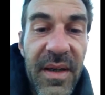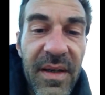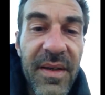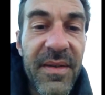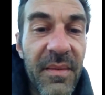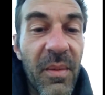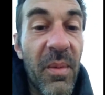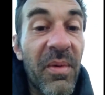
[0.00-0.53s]

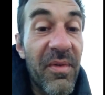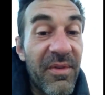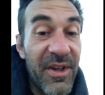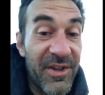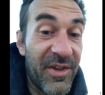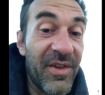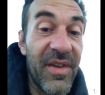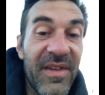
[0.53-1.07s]
So I'm a
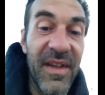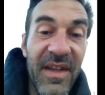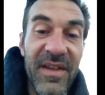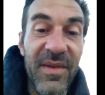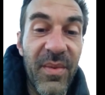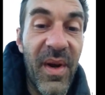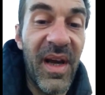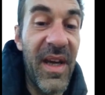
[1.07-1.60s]
professional, and
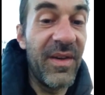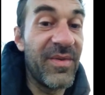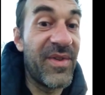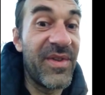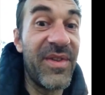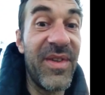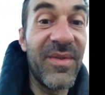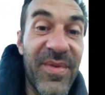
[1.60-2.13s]
that's what I used
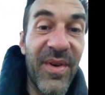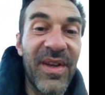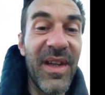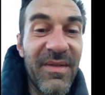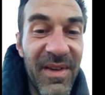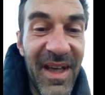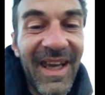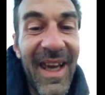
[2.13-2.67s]
to do for a
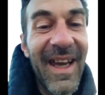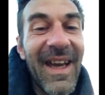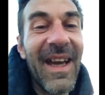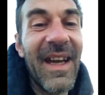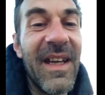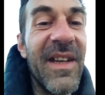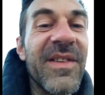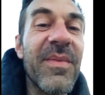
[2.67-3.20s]
living, and
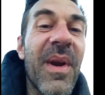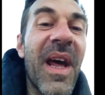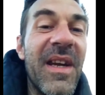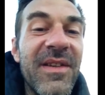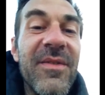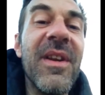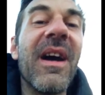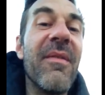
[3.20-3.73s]
that's what I
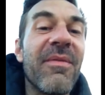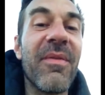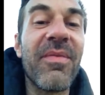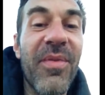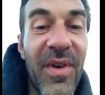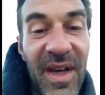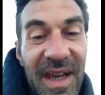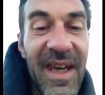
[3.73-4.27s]
do now for
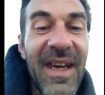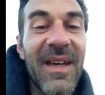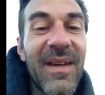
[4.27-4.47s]
free.